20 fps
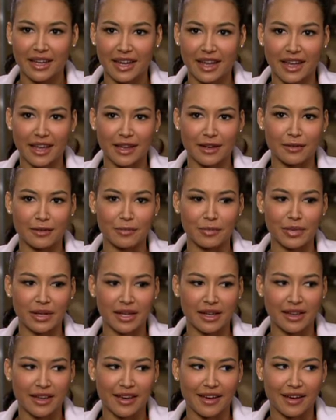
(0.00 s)
and
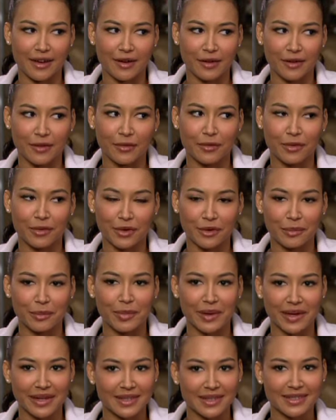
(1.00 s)
be one of the
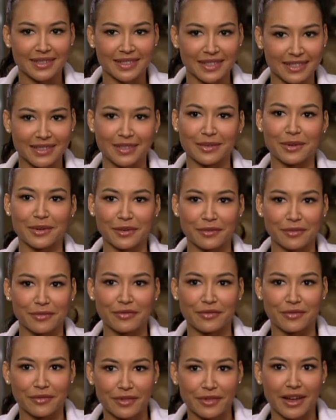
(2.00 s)
biggest things that
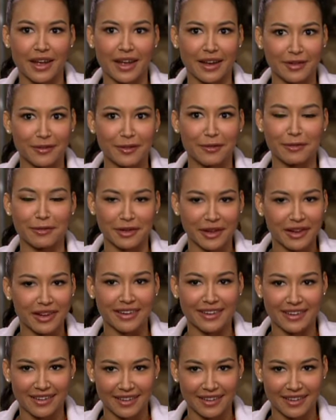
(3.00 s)
we've kind of ever done.